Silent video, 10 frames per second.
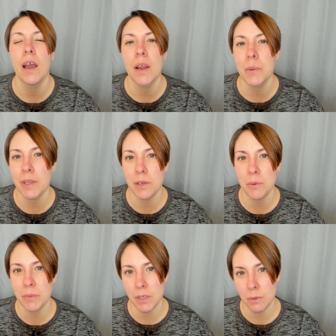I really hope
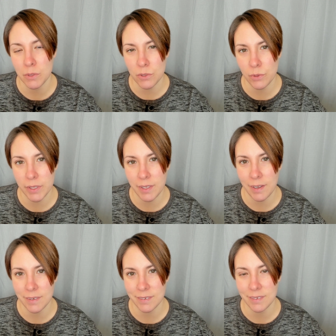that you enjoyed
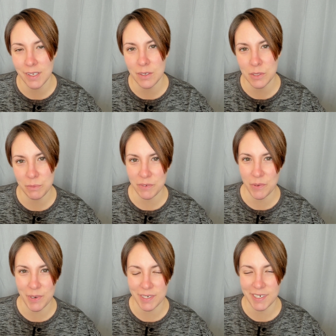that. Thank you so much for
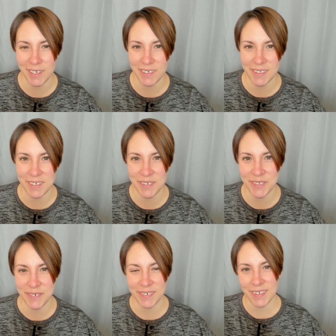watching, and I'll see you
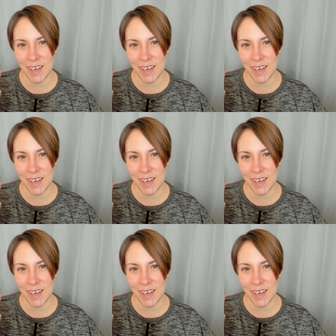soon.